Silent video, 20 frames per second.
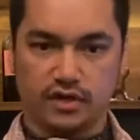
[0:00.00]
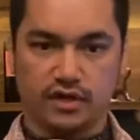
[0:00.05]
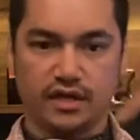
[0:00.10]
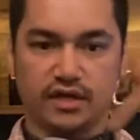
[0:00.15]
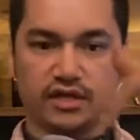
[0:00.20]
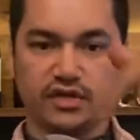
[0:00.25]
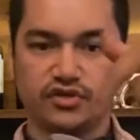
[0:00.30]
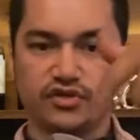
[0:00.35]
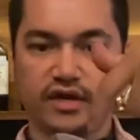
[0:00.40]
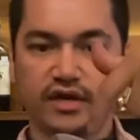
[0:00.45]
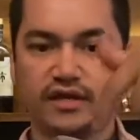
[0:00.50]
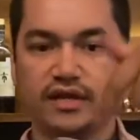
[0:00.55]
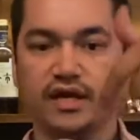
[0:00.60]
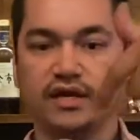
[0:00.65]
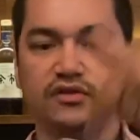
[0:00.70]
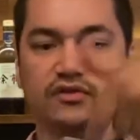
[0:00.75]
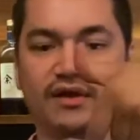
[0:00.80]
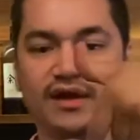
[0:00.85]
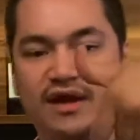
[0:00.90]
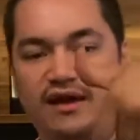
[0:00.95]
And try not
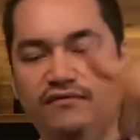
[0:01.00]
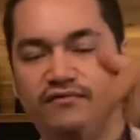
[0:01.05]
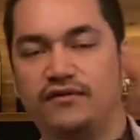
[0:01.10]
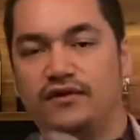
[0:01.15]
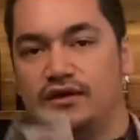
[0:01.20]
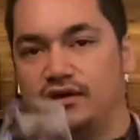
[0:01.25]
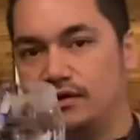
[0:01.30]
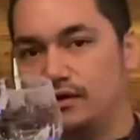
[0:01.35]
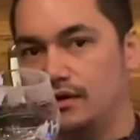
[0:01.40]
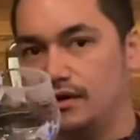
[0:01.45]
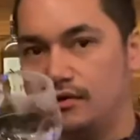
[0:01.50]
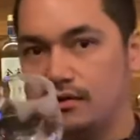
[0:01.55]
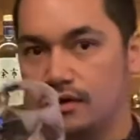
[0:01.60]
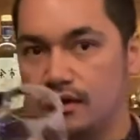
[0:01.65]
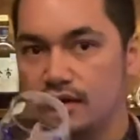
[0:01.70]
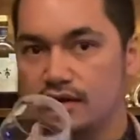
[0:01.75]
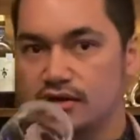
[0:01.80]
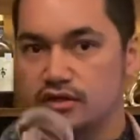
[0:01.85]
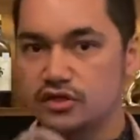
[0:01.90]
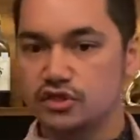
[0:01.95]
to have the
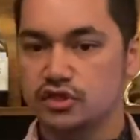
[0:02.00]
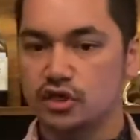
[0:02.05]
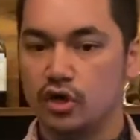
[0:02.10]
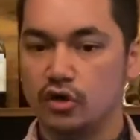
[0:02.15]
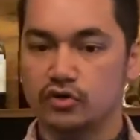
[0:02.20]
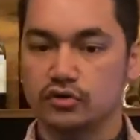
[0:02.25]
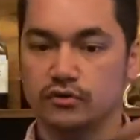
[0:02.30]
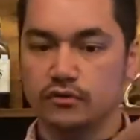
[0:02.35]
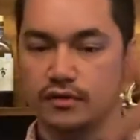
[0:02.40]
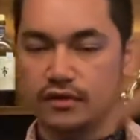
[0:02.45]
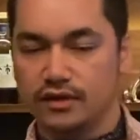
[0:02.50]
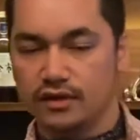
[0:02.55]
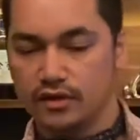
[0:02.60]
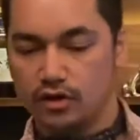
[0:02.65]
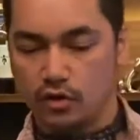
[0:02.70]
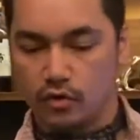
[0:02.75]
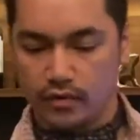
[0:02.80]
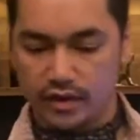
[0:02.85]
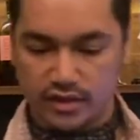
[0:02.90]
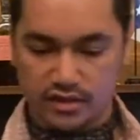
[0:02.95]
salt
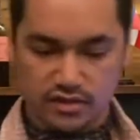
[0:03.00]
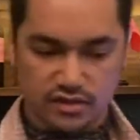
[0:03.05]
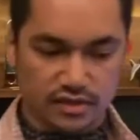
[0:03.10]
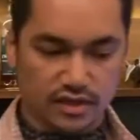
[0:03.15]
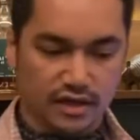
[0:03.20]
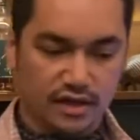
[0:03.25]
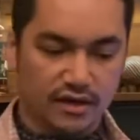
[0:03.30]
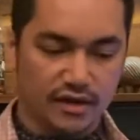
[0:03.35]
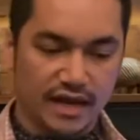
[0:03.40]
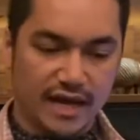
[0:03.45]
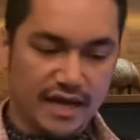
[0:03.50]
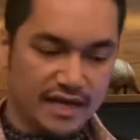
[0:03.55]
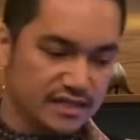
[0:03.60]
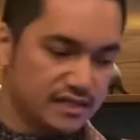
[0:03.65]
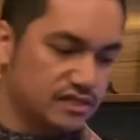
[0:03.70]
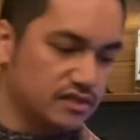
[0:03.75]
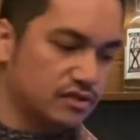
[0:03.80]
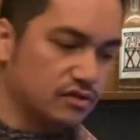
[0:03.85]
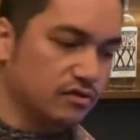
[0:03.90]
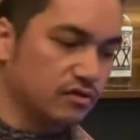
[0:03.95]
go into the
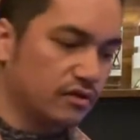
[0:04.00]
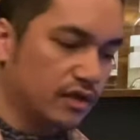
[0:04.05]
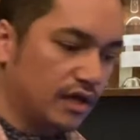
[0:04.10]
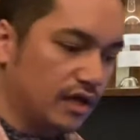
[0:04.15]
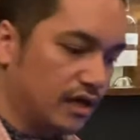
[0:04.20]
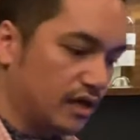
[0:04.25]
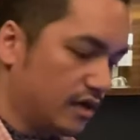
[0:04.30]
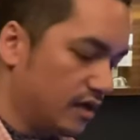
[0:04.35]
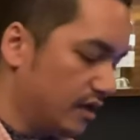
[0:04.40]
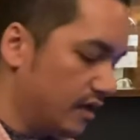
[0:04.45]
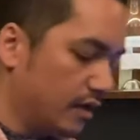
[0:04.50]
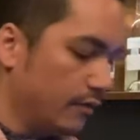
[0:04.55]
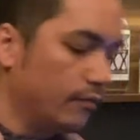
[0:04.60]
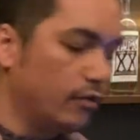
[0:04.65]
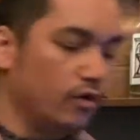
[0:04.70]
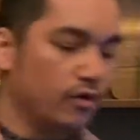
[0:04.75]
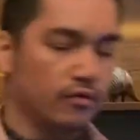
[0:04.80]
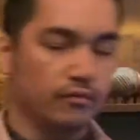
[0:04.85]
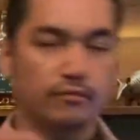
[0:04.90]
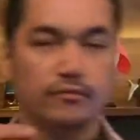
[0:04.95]
glass, so
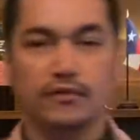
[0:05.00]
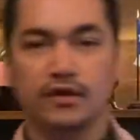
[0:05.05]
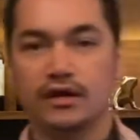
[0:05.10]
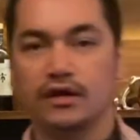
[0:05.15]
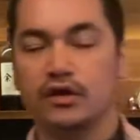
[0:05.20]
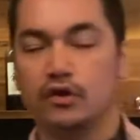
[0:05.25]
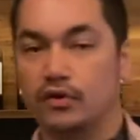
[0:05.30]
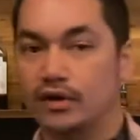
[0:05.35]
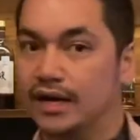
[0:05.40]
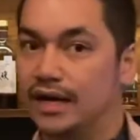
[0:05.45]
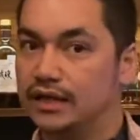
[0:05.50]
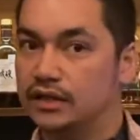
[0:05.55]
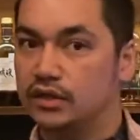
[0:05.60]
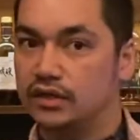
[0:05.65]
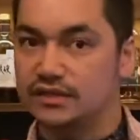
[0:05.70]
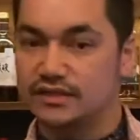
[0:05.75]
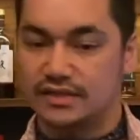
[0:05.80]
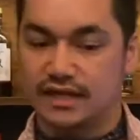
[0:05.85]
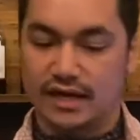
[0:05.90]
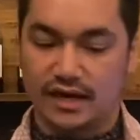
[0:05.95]
your cocktail
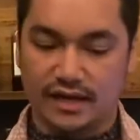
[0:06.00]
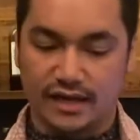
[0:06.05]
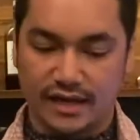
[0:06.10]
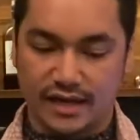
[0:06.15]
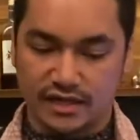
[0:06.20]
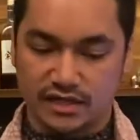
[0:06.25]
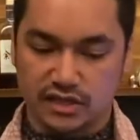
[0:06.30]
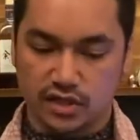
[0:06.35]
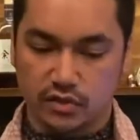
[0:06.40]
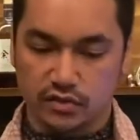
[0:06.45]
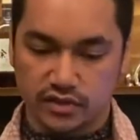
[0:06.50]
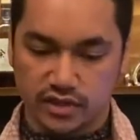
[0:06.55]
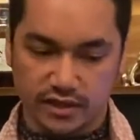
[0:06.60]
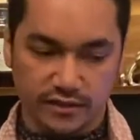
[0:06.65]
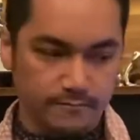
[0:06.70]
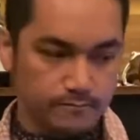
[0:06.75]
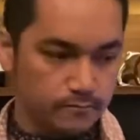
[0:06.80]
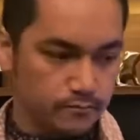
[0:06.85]
is not gonna get salty.